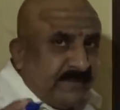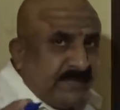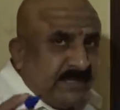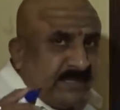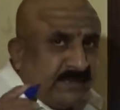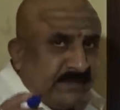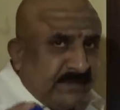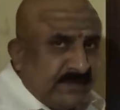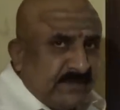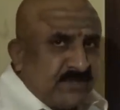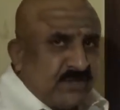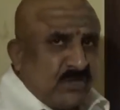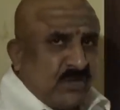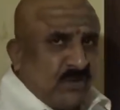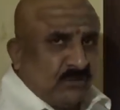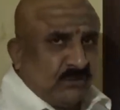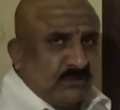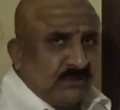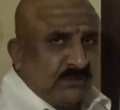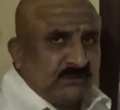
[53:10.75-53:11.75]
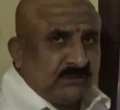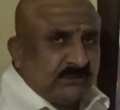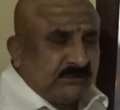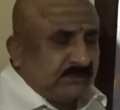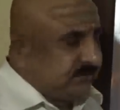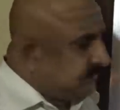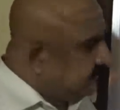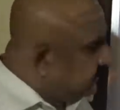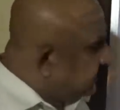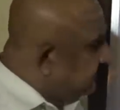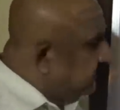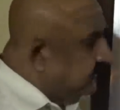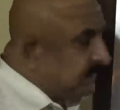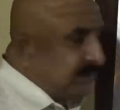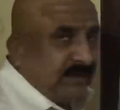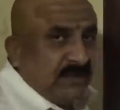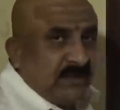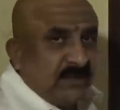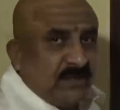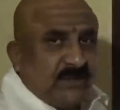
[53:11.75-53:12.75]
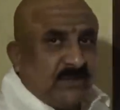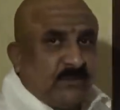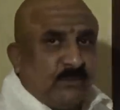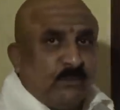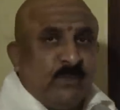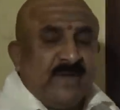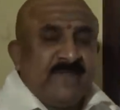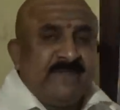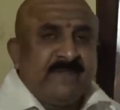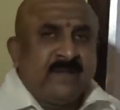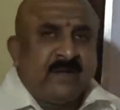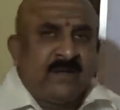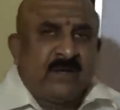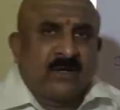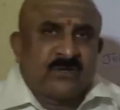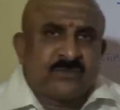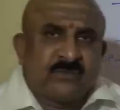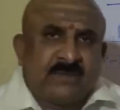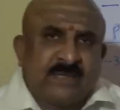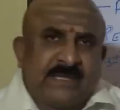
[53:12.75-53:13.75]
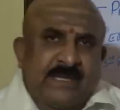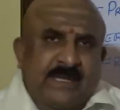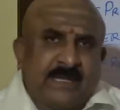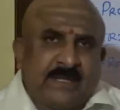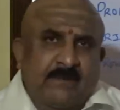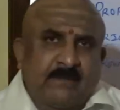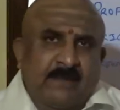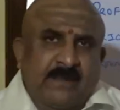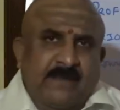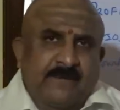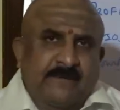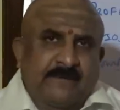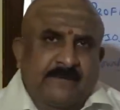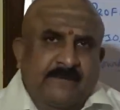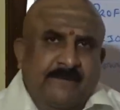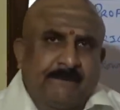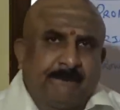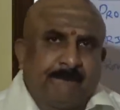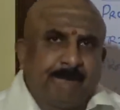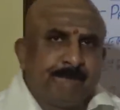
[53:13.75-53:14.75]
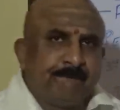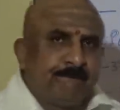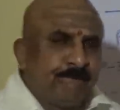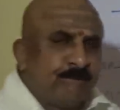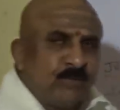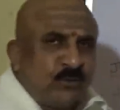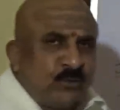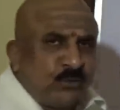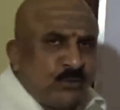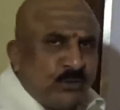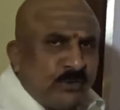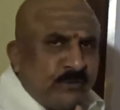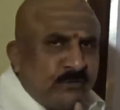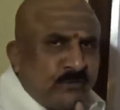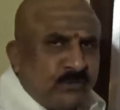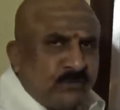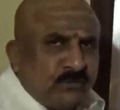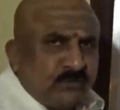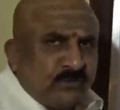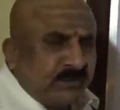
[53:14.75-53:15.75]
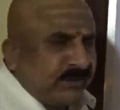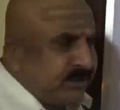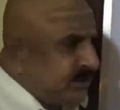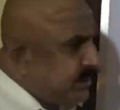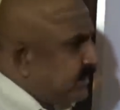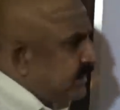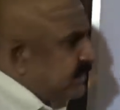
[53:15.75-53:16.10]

Even in this round, when the loss will take place, 24 to